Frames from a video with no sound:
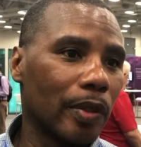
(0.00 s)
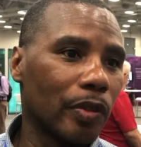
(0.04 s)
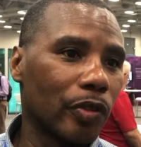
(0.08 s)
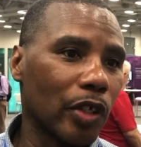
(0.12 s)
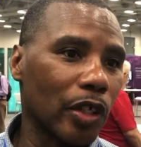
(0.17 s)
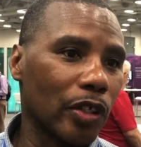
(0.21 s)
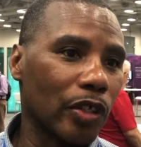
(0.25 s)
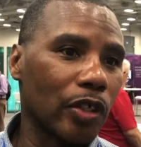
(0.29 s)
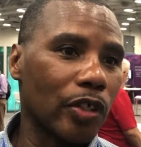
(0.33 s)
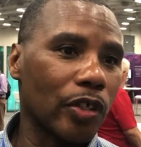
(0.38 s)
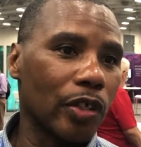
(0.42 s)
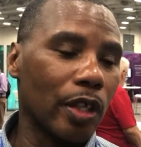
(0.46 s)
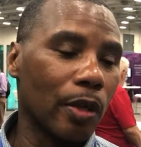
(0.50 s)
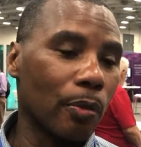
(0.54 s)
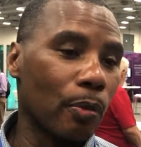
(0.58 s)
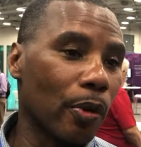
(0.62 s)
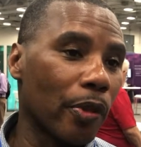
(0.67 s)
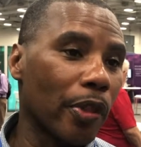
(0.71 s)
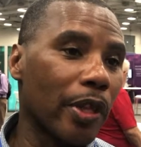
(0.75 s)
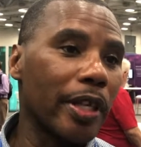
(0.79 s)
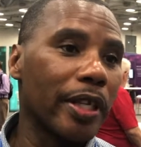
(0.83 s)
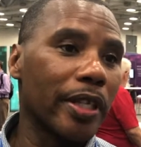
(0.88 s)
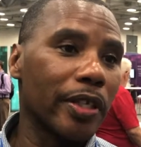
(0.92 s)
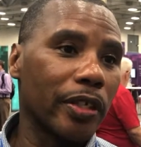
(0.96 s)
just as
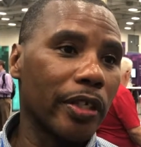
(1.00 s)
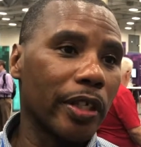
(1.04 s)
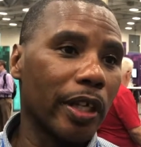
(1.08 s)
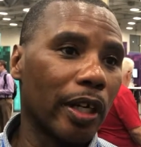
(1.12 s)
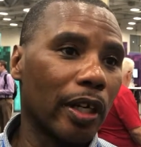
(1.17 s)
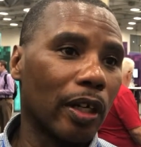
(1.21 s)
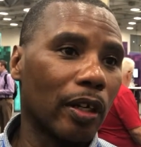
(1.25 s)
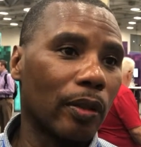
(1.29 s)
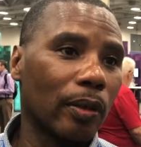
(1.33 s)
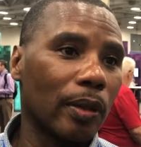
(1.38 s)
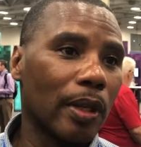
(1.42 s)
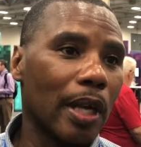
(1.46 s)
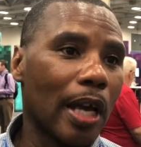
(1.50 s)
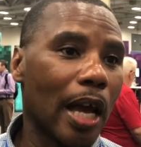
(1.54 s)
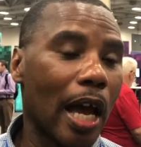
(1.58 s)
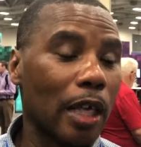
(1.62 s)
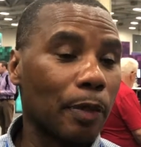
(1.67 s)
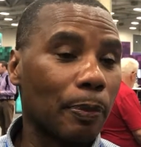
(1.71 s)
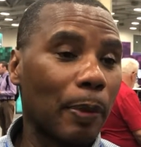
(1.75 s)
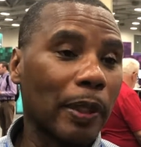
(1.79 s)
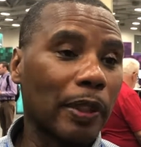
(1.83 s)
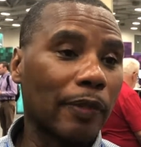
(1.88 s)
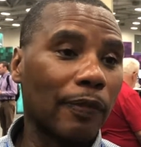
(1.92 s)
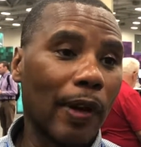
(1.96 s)
within the cell I
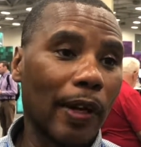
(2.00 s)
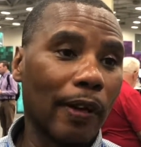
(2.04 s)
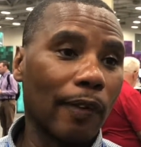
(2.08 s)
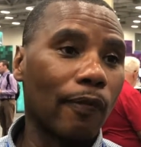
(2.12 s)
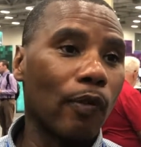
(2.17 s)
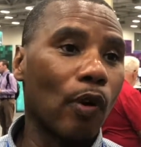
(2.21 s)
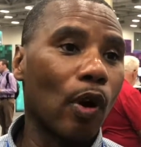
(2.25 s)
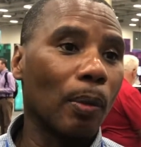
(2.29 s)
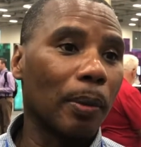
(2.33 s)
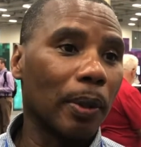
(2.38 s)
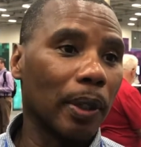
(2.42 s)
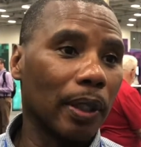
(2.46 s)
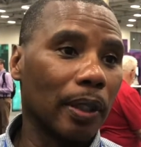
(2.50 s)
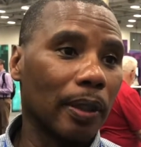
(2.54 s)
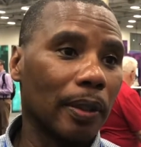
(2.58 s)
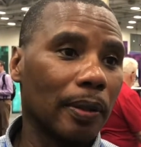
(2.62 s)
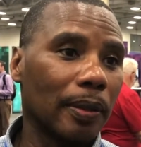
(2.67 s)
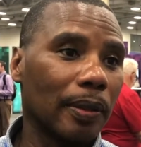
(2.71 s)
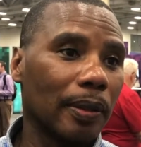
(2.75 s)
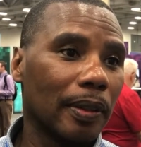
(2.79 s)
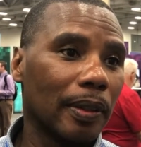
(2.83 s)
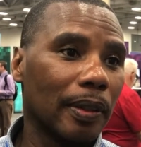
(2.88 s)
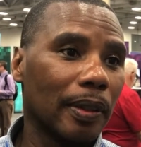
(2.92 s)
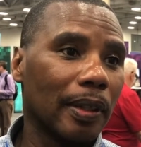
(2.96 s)
specified a formula,
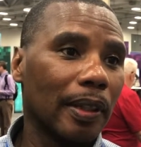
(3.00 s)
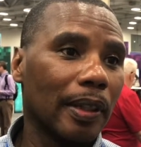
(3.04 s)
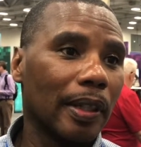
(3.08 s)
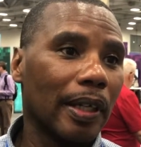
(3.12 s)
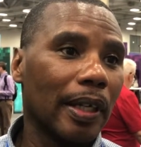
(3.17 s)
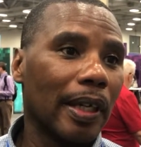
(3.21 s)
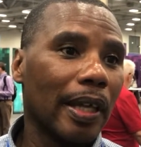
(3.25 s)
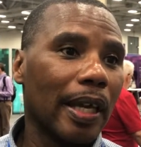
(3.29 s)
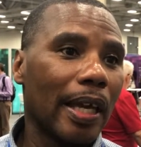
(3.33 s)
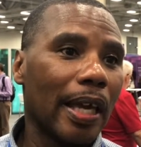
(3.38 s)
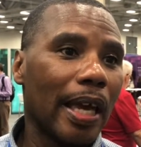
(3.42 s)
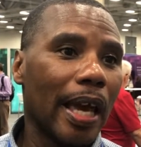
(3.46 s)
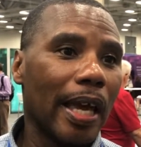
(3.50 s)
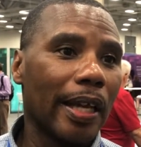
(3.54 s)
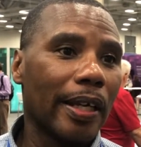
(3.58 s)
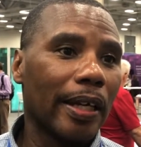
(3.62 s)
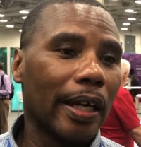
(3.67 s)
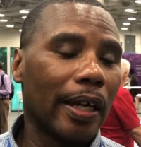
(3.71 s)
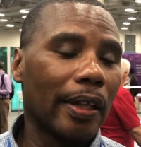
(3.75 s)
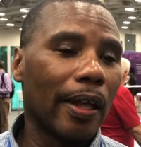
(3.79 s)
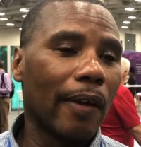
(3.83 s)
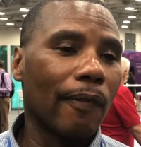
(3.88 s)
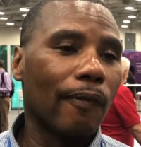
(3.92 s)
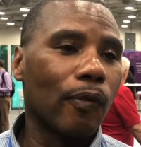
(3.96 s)
and
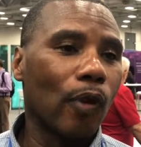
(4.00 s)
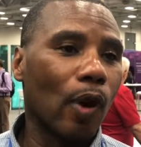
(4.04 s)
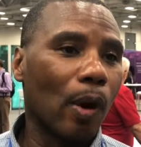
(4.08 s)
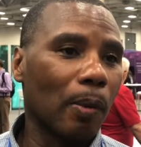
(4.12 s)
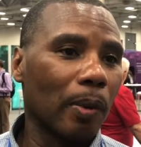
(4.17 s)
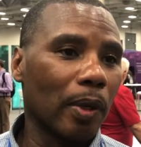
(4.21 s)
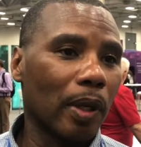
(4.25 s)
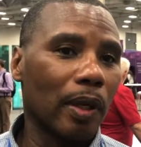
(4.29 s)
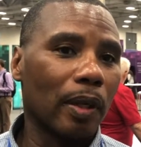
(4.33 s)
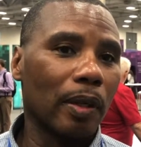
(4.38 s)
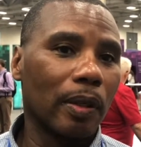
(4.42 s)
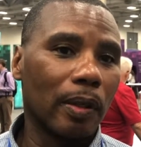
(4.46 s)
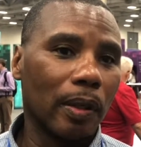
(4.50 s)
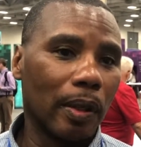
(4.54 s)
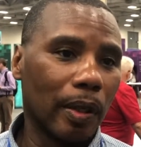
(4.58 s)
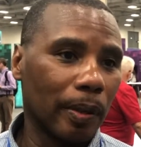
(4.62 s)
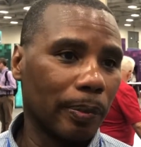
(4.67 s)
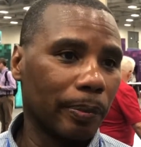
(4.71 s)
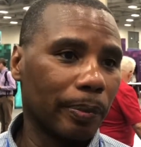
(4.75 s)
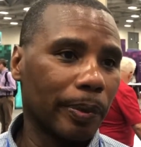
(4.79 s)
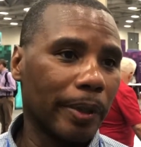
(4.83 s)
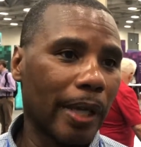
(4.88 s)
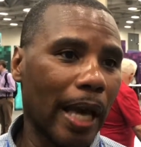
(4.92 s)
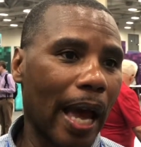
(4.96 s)
that formula
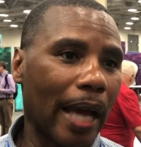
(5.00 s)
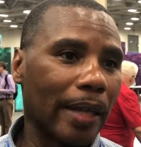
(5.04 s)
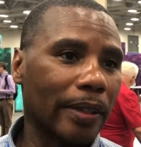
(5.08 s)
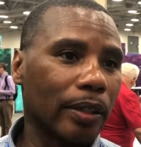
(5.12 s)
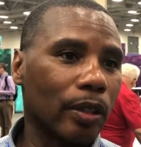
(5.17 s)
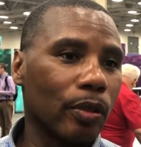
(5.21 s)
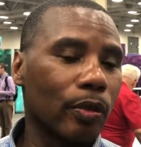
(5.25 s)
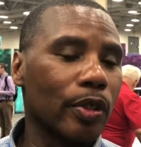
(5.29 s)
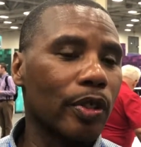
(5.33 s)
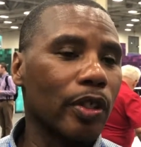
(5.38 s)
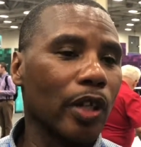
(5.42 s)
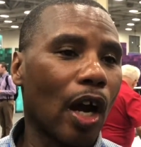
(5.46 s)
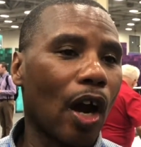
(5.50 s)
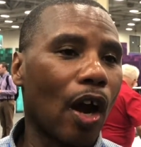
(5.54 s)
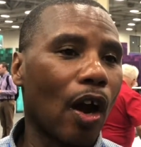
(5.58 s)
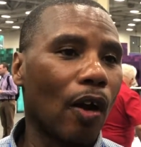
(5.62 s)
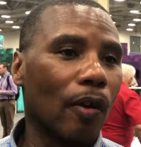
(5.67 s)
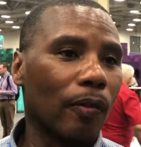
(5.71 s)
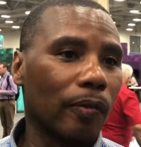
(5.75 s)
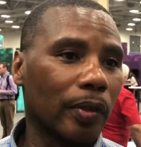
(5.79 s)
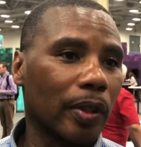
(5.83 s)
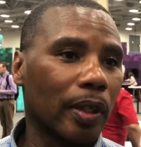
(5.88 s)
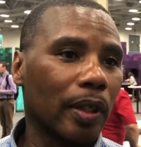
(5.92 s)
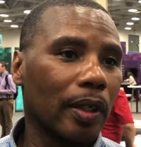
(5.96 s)
got
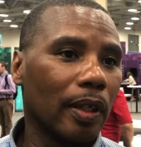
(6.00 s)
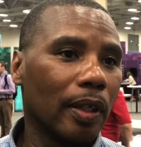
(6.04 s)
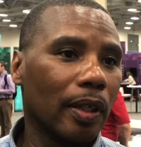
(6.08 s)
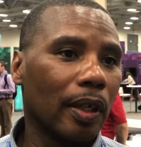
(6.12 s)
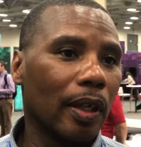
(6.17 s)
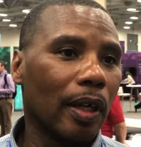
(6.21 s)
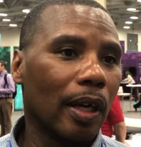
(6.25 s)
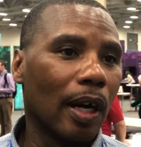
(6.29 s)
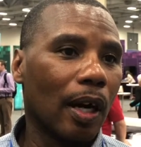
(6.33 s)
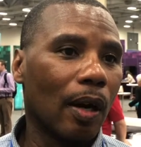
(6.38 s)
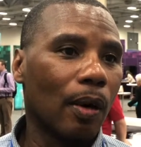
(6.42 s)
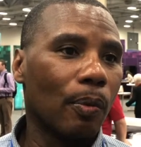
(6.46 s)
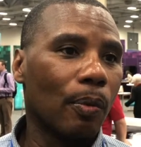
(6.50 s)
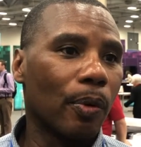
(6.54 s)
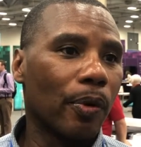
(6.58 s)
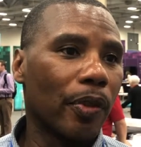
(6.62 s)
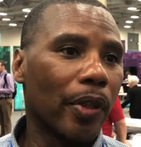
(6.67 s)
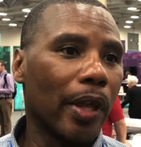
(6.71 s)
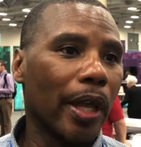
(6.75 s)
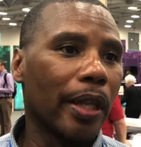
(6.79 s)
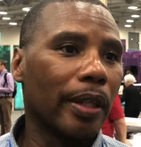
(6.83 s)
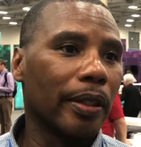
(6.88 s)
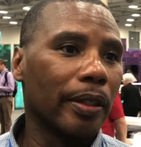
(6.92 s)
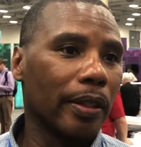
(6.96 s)
resolved
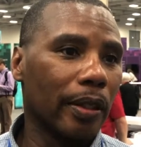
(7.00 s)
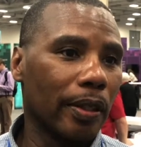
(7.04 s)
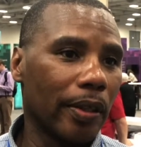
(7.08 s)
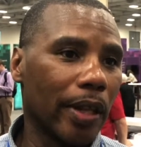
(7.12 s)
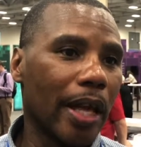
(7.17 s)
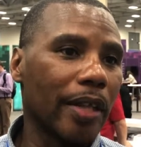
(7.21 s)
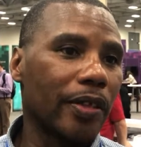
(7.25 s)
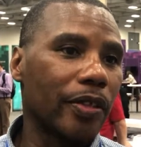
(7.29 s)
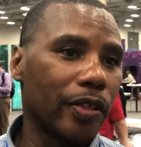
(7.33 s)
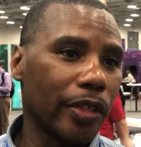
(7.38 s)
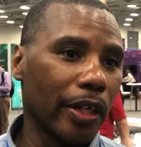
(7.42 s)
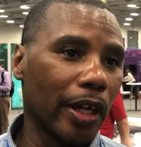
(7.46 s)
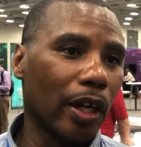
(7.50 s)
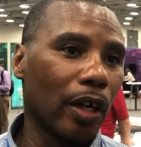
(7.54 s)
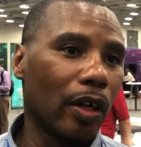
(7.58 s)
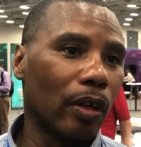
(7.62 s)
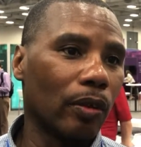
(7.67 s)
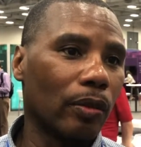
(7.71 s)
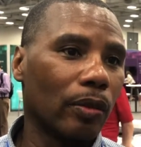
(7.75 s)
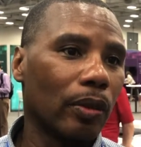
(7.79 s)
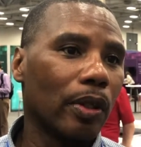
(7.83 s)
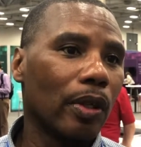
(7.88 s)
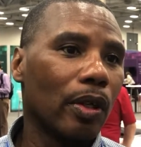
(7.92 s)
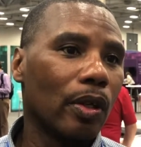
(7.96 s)
within that cell,
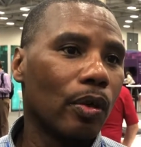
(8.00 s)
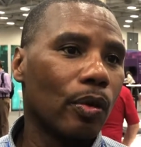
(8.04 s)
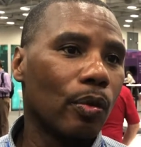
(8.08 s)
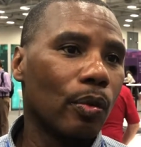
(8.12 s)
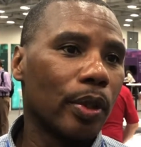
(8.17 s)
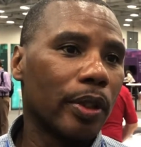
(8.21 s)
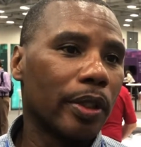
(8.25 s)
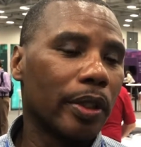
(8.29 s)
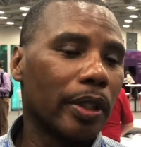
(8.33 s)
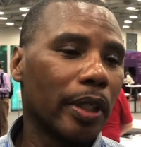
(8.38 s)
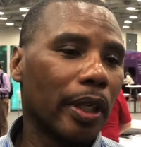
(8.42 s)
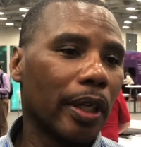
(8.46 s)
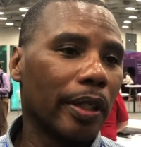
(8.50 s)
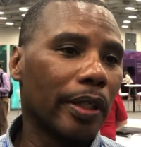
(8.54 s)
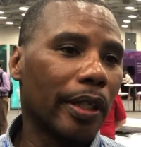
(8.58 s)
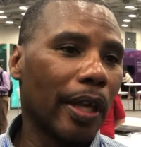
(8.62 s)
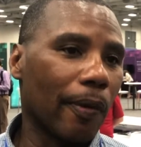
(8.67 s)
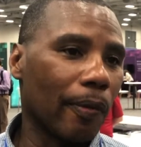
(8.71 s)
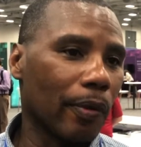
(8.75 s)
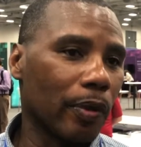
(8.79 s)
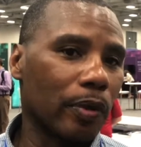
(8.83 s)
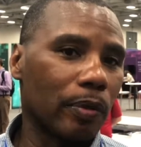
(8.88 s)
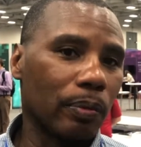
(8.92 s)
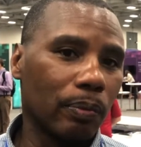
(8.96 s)
which
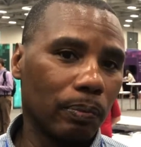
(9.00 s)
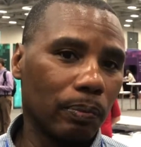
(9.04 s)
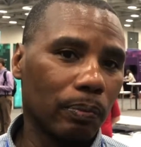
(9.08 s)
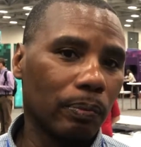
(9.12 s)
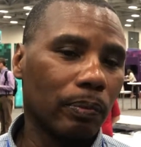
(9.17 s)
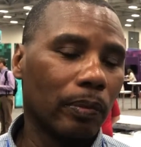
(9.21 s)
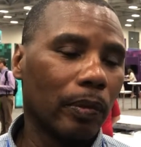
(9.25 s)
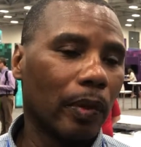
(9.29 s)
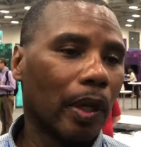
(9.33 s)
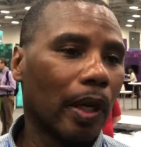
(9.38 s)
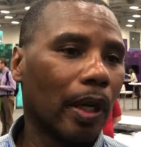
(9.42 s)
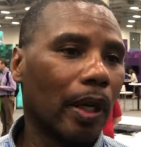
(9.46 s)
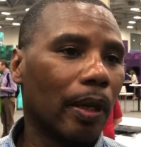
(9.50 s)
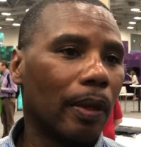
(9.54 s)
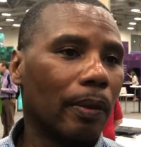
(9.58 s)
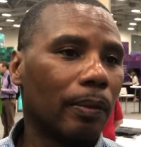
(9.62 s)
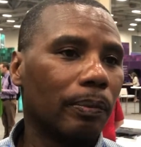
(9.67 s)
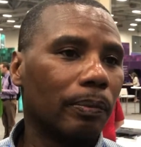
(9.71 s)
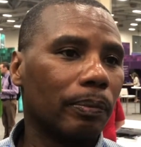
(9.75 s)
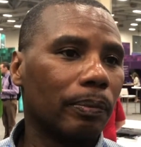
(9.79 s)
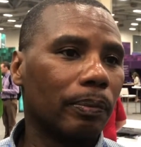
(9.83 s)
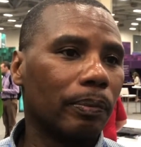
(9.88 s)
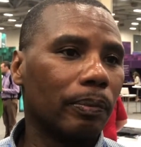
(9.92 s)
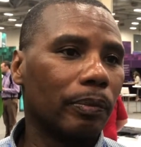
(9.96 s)
gave us
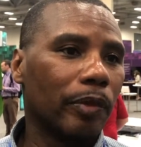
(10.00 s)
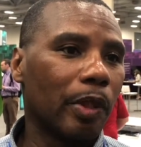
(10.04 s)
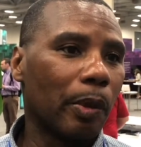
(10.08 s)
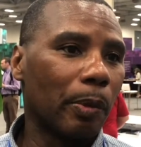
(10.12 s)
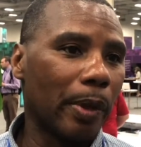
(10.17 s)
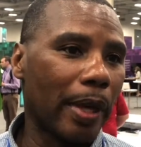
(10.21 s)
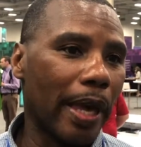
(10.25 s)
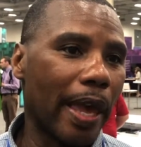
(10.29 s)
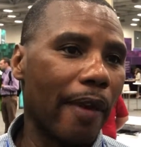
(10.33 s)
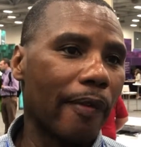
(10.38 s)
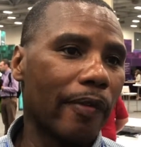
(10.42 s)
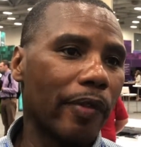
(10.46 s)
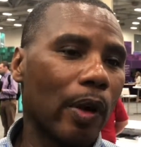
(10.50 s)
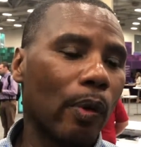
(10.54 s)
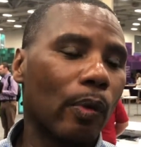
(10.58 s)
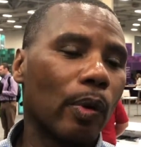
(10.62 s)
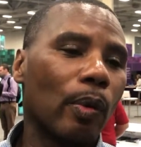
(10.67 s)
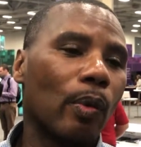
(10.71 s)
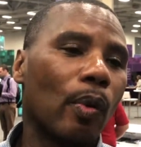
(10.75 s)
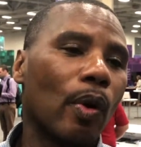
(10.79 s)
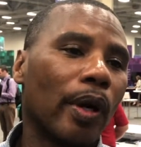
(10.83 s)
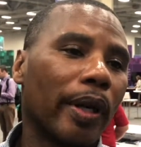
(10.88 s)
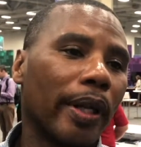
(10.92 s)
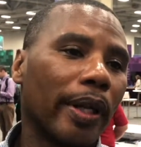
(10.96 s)
the behavior that
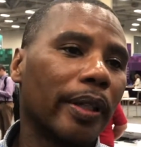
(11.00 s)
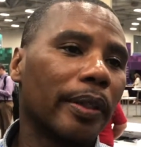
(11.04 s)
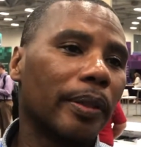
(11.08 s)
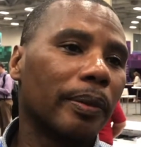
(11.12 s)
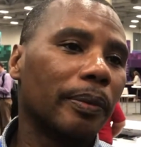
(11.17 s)
we want.